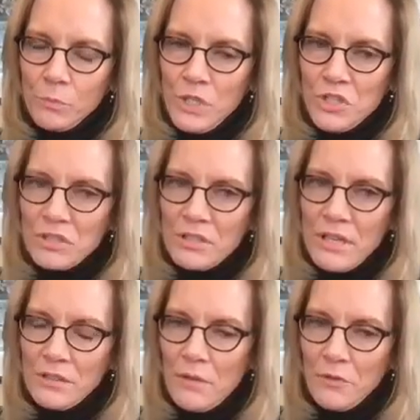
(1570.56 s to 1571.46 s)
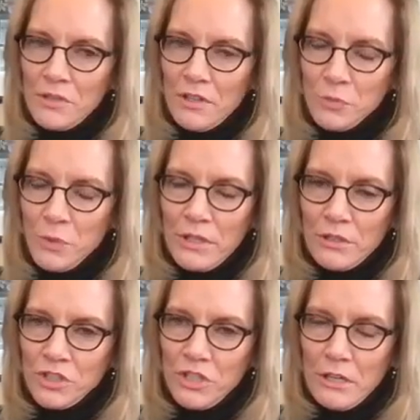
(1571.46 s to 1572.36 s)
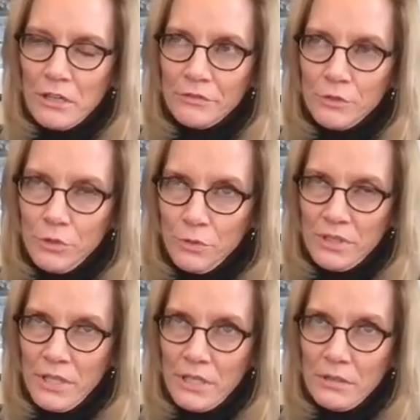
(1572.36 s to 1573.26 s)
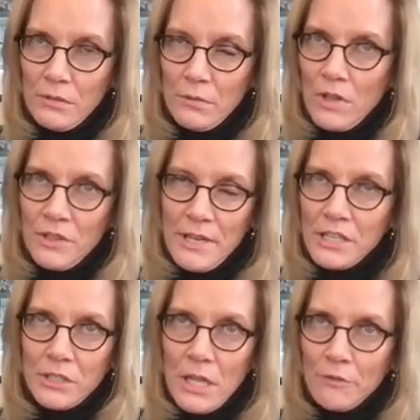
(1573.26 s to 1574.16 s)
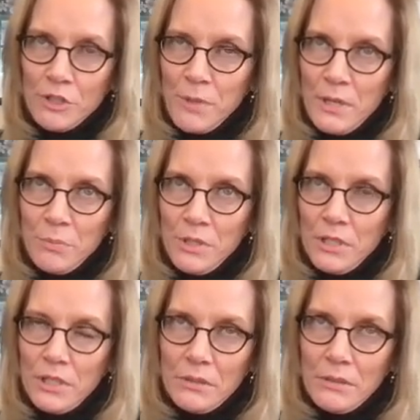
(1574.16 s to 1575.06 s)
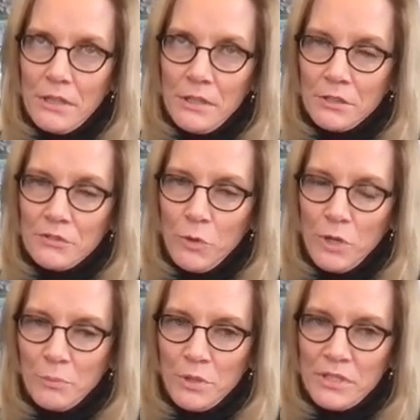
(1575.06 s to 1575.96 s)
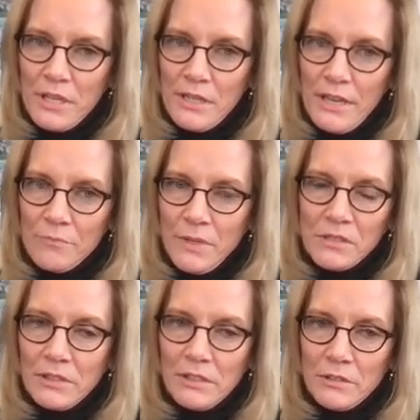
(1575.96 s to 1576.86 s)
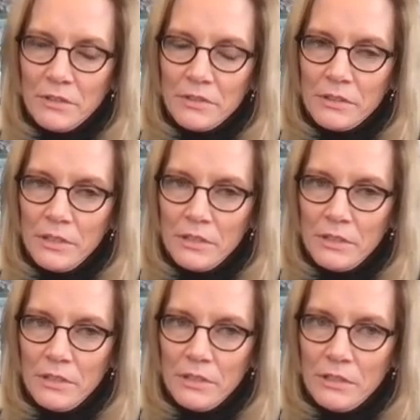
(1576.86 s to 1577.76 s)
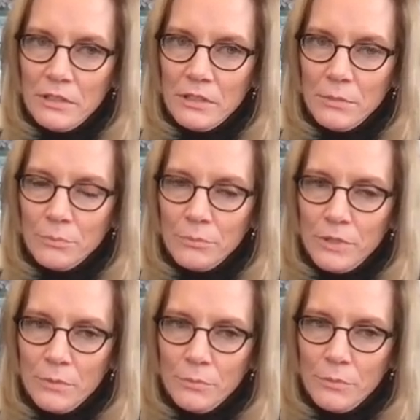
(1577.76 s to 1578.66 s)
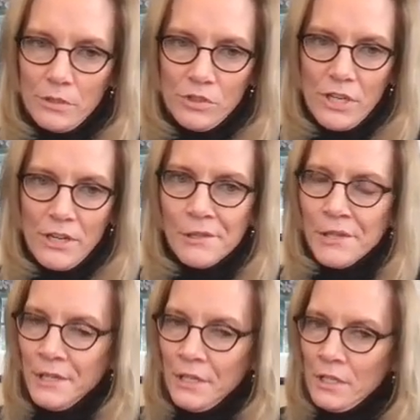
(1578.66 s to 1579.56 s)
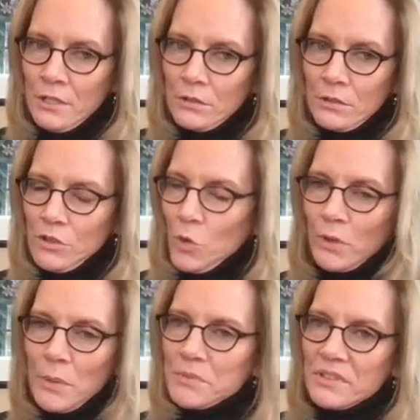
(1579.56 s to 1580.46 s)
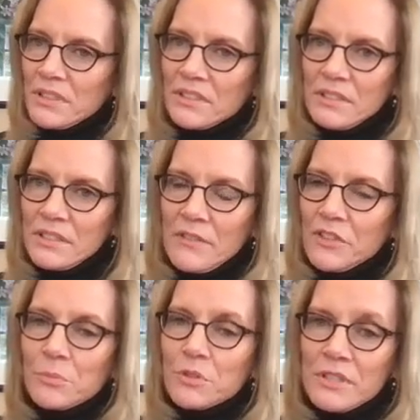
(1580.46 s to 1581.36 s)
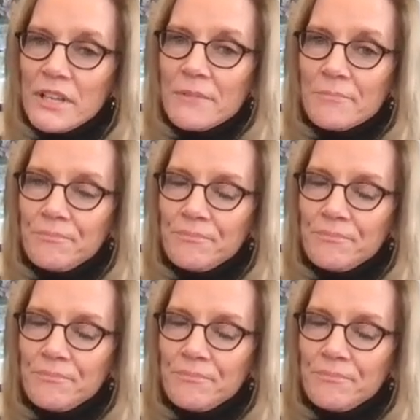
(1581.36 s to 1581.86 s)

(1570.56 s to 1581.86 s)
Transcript: we just had conversations with our sheriff who said, well, the national average might be, I think it's 40% have mental illness in a jail. We're up to 60-70%.